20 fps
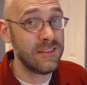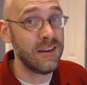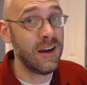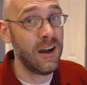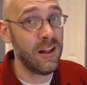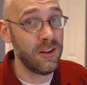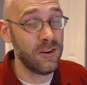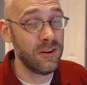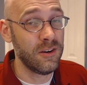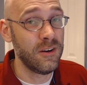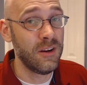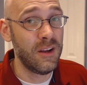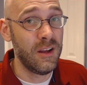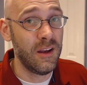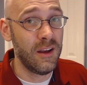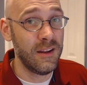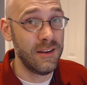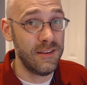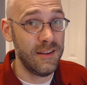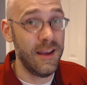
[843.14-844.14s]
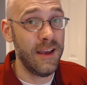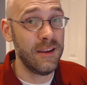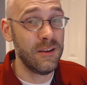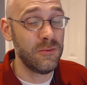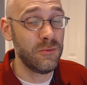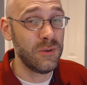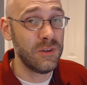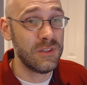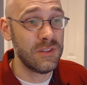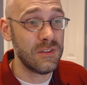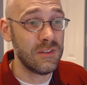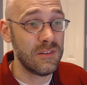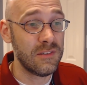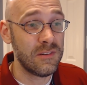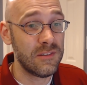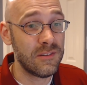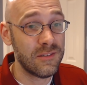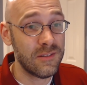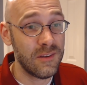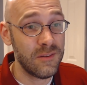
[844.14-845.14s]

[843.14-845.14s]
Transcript: dollar a day, which is,